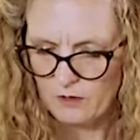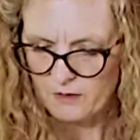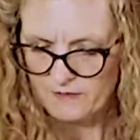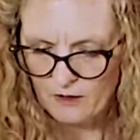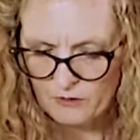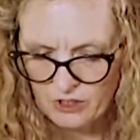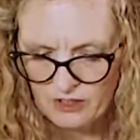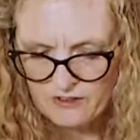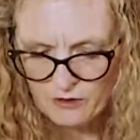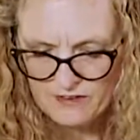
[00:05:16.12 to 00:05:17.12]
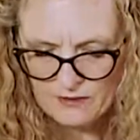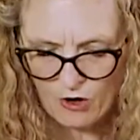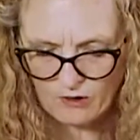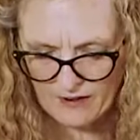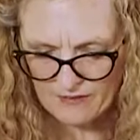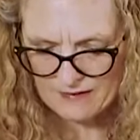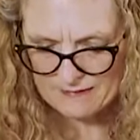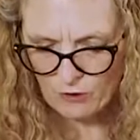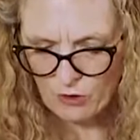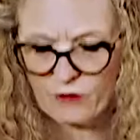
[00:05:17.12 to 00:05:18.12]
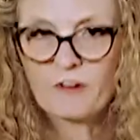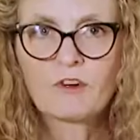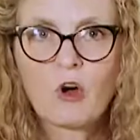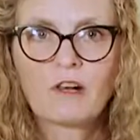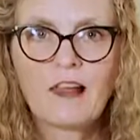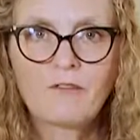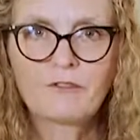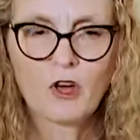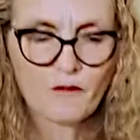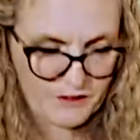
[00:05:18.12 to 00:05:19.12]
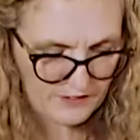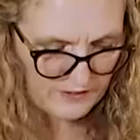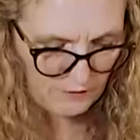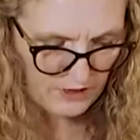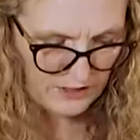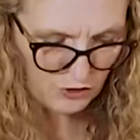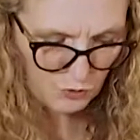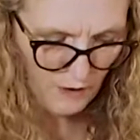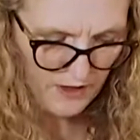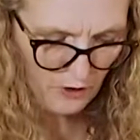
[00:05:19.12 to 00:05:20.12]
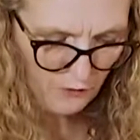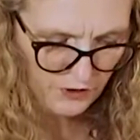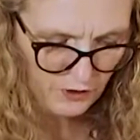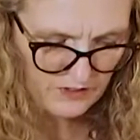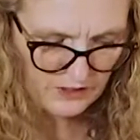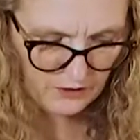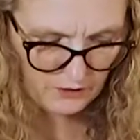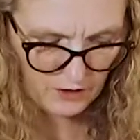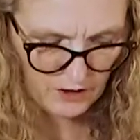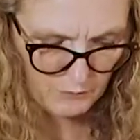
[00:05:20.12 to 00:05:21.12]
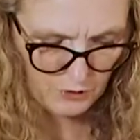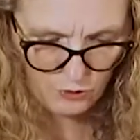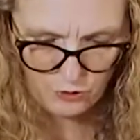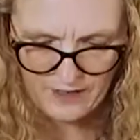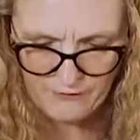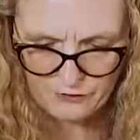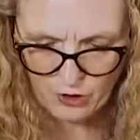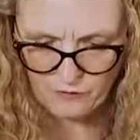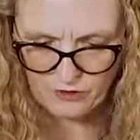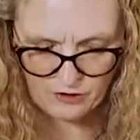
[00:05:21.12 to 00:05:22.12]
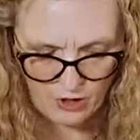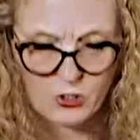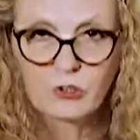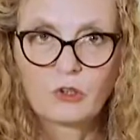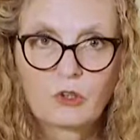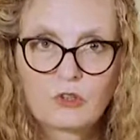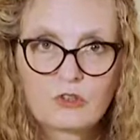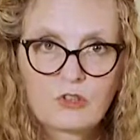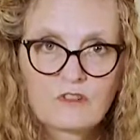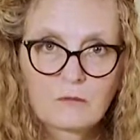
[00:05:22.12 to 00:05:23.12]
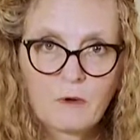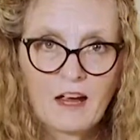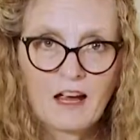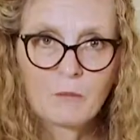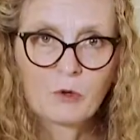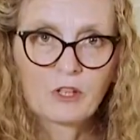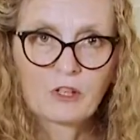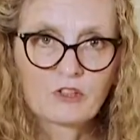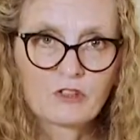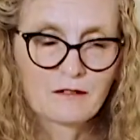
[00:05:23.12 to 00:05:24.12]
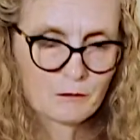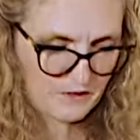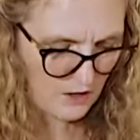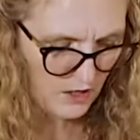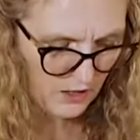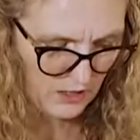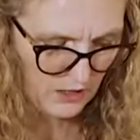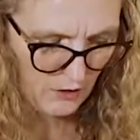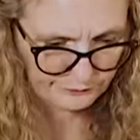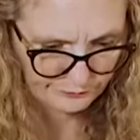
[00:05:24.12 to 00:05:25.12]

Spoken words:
So you can do this hot like this, or if you've got leftovers, this is a really good way of using your leftovers. You could use some ham, or you could use some turkey,